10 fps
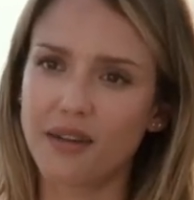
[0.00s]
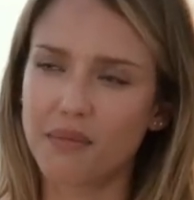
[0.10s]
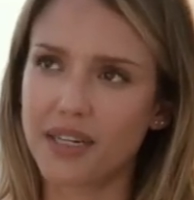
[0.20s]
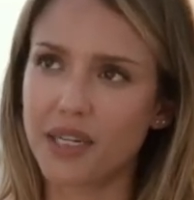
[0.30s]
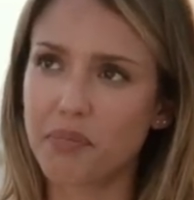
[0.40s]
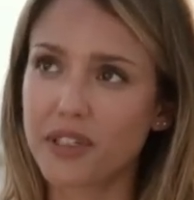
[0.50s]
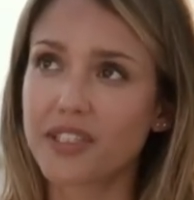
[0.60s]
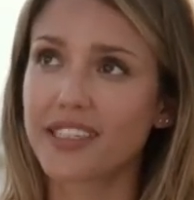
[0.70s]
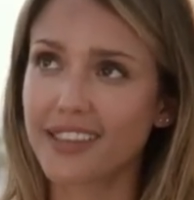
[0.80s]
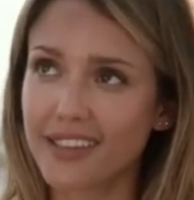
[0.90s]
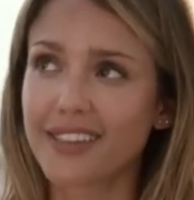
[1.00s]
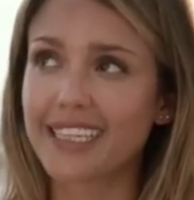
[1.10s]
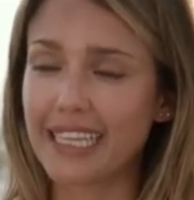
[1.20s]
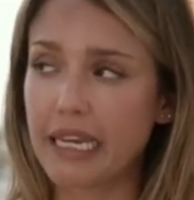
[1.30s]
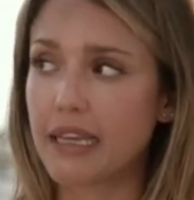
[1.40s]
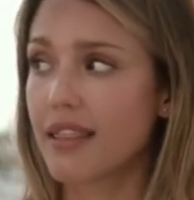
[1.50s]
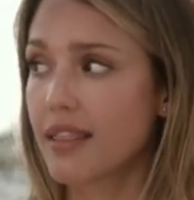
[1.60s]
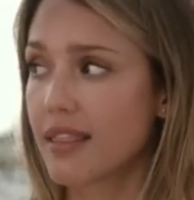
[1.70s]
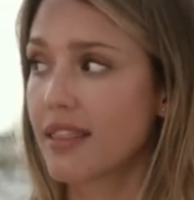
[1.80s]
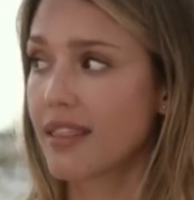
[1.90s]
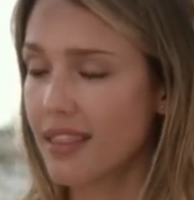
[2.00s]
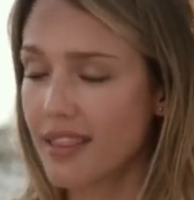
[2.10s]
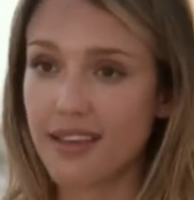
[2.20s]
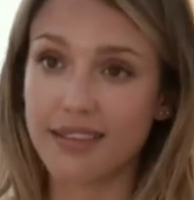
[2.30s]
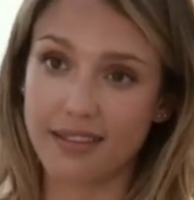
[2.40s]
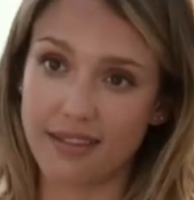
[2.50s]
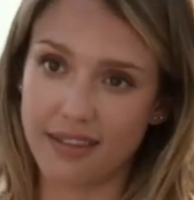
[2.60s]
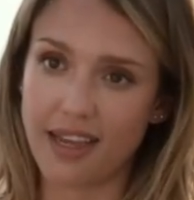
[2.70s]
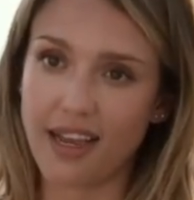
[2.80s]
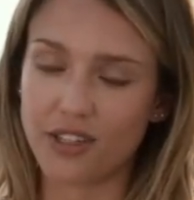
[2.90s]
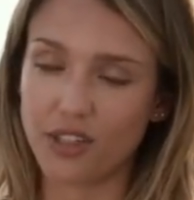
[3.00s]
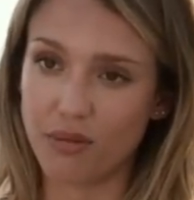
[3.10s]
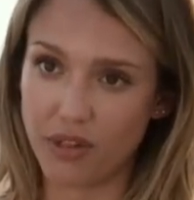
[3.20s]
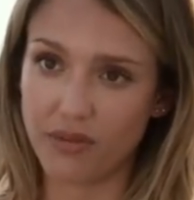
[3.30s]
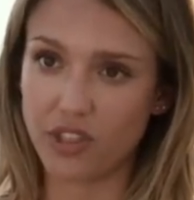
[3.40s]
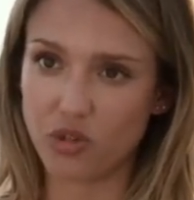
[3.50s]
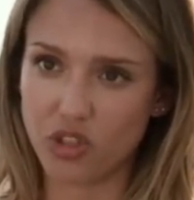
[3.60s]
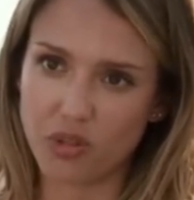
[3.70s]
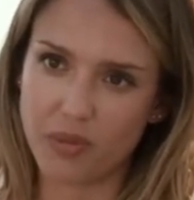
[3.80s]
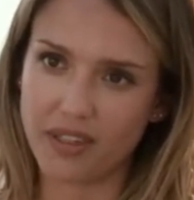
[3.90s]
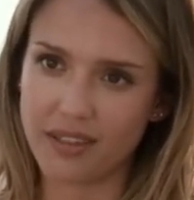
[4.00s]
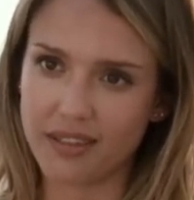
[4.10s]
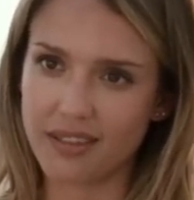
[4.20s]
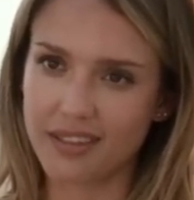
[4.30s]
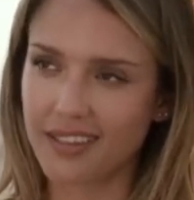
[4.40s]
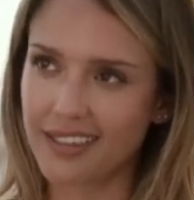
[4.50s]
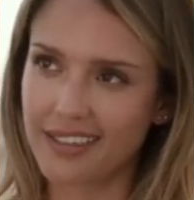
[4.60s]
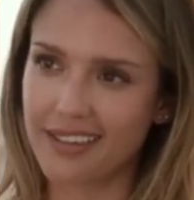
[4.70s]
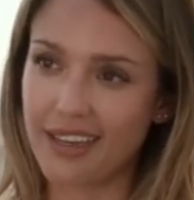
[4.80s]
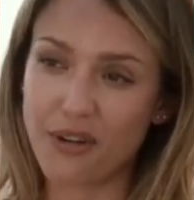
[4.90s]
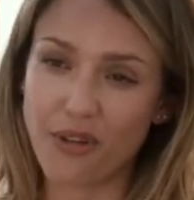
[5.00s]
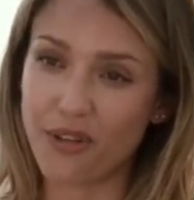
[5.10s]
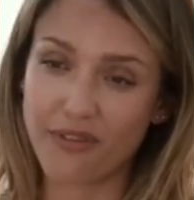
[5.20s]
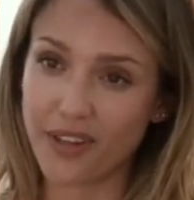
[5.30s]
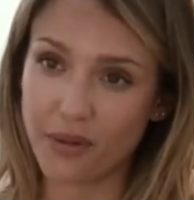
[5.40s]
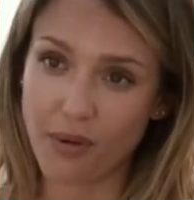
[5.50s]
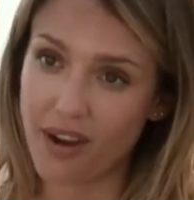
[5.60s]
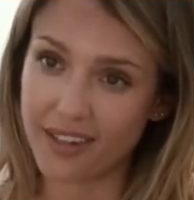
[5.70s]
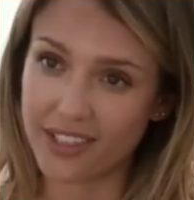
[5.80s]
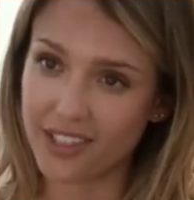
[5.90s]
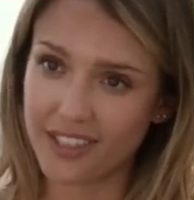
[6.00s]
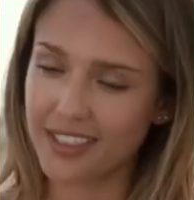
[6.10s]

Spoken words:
But I particularly like these action movies just because, I don't know, they're fun to watch.